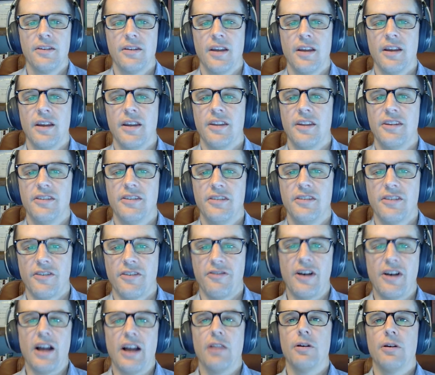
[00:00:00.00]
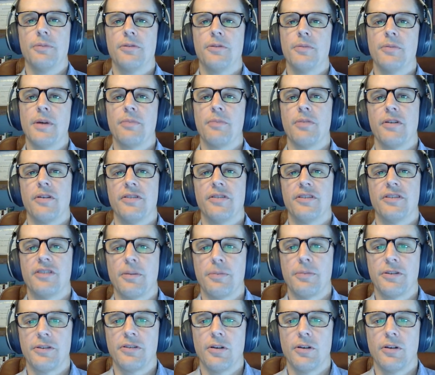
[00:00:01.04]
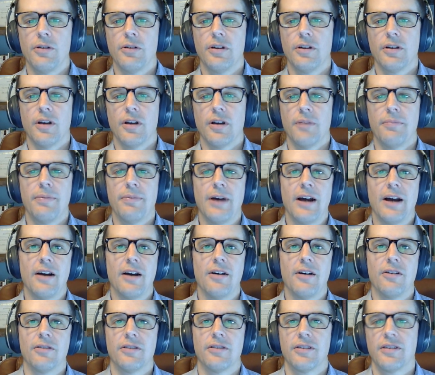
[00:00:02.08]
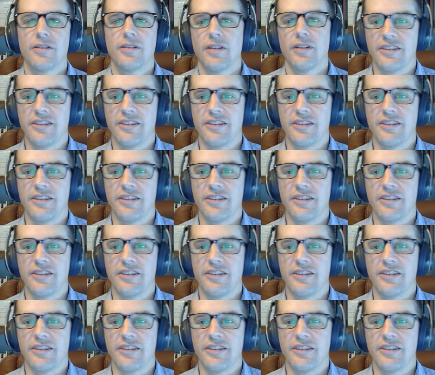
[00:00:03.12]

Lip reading: This is a follow up to my previous episode about